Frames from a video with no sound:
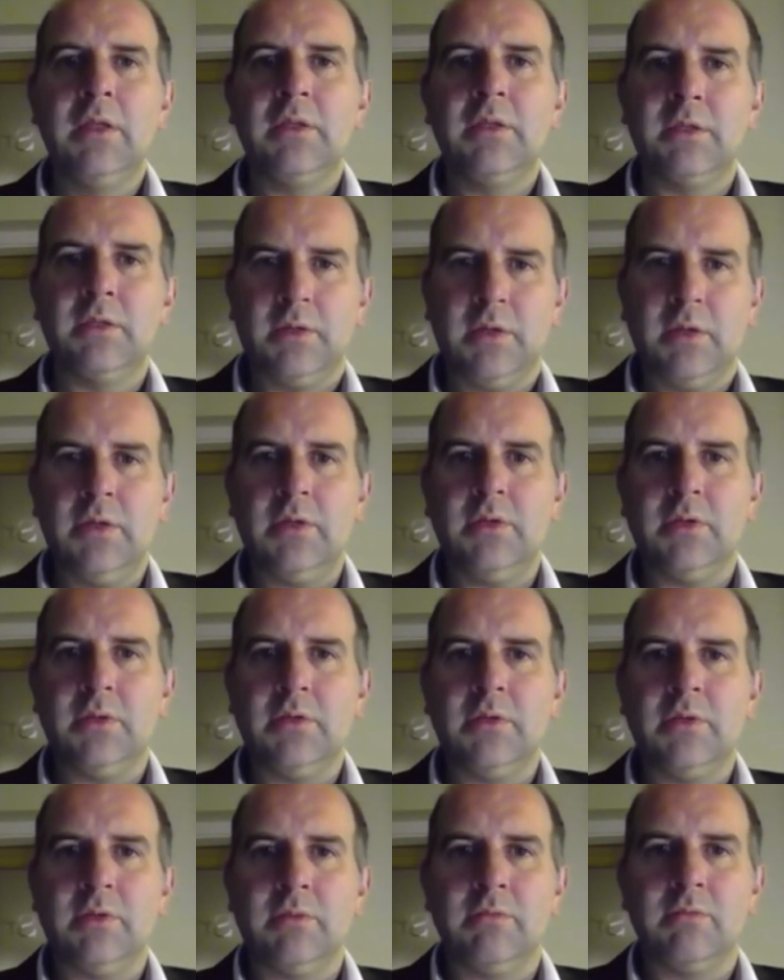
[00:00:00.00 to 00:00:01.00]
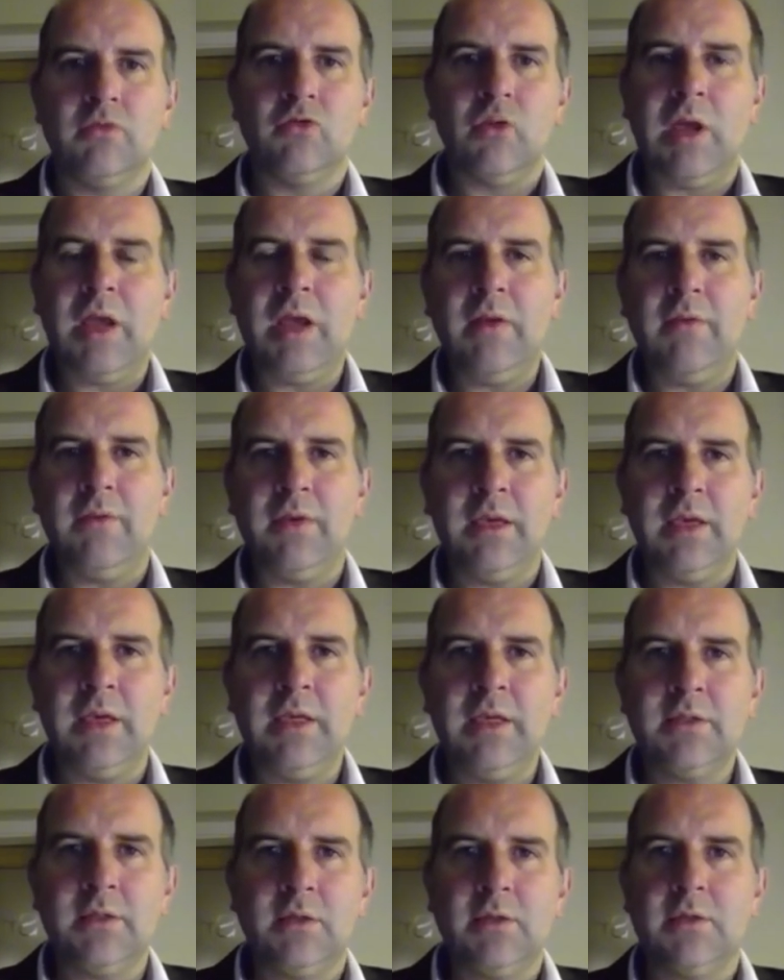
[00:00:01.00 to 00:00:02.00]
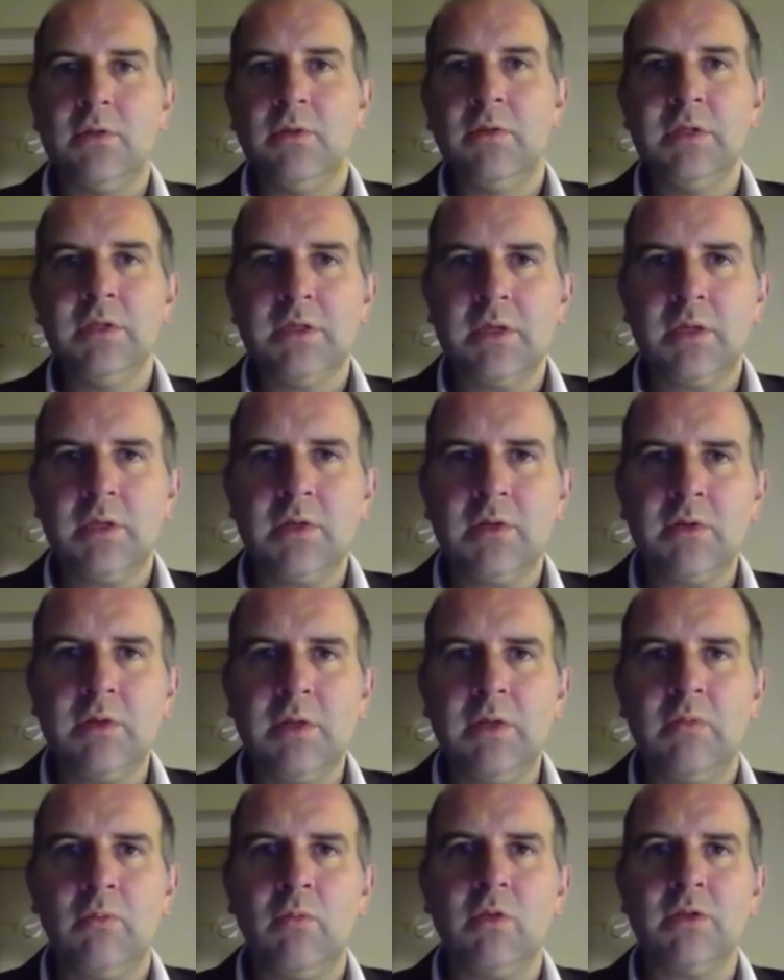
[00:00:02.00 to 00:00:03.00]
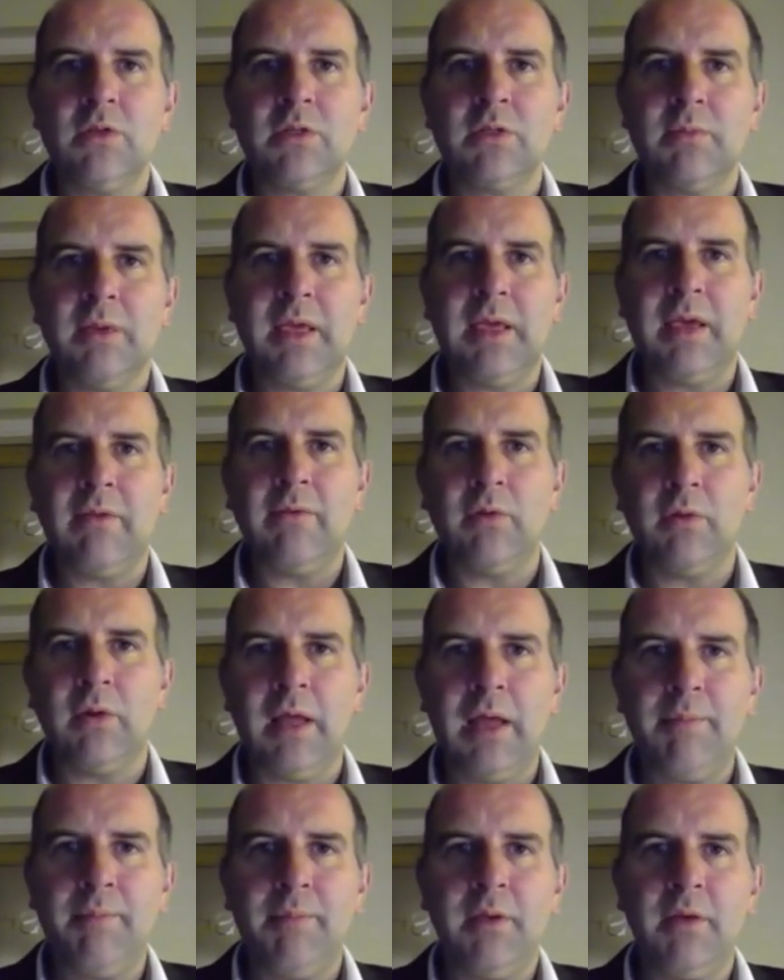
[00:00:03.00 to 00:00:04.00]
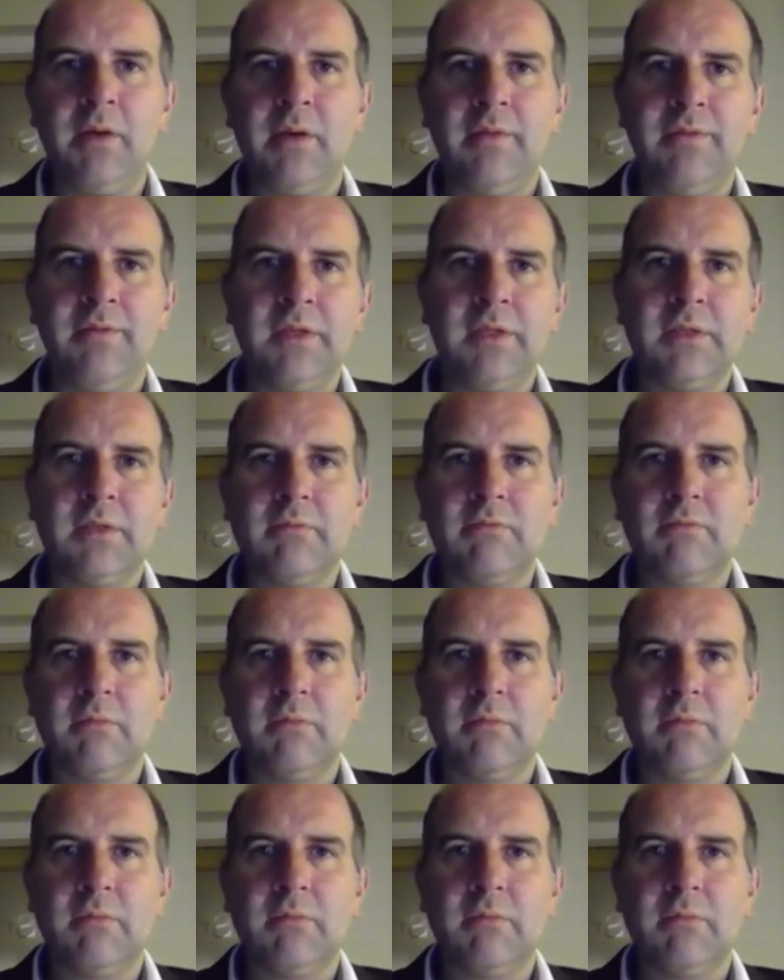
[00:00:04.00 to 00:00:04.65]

the surgeon's trained for years to do the surgery and wants to make everyone happy. And if he's